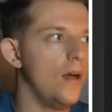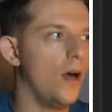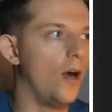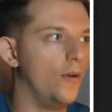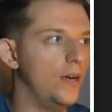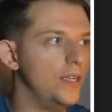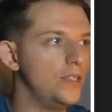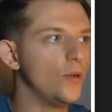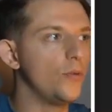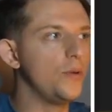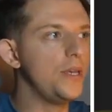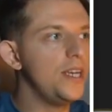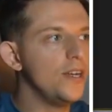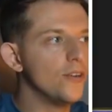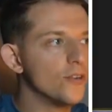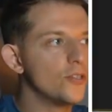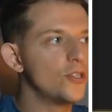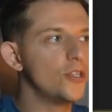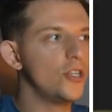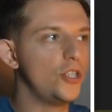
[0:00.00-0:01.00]
All right, so
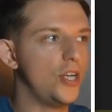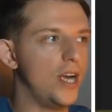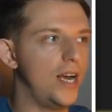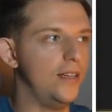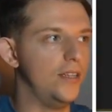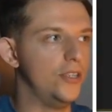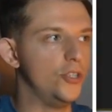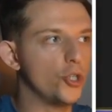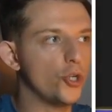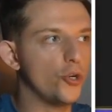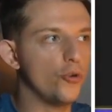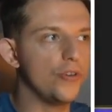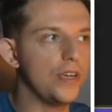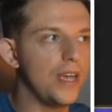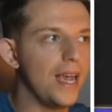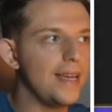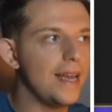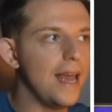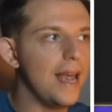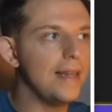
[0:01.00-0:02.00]
here's the challenge.
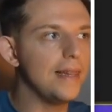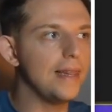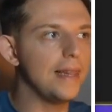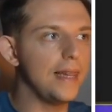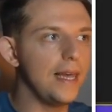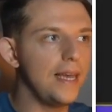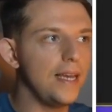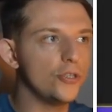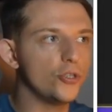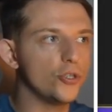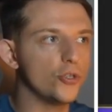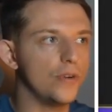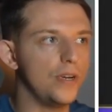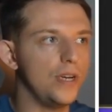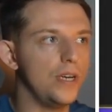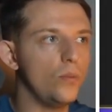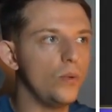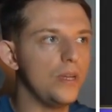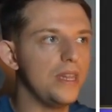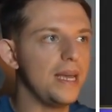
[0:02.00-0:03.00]
Create a
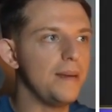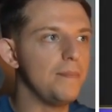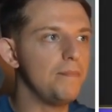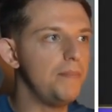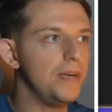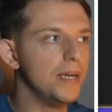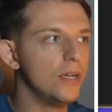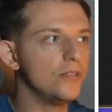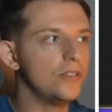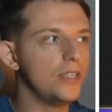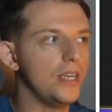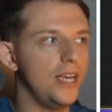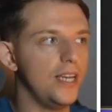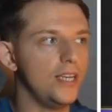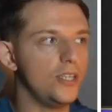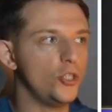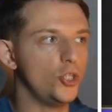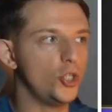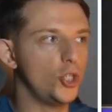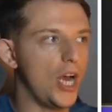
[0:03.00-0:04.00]
Linktree with a
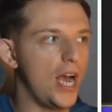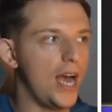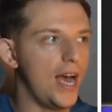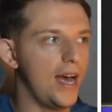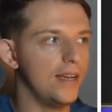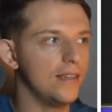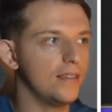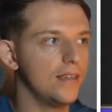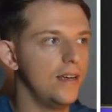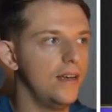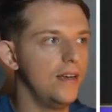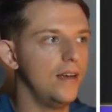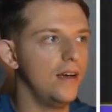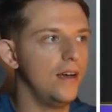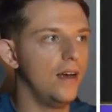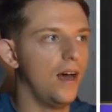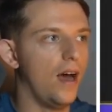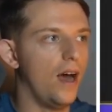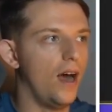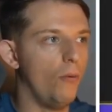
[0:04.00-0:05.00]
built-in chat.
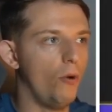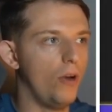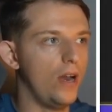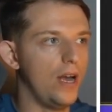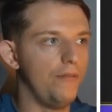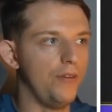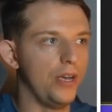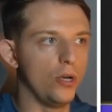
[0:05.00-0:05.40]
I want to have a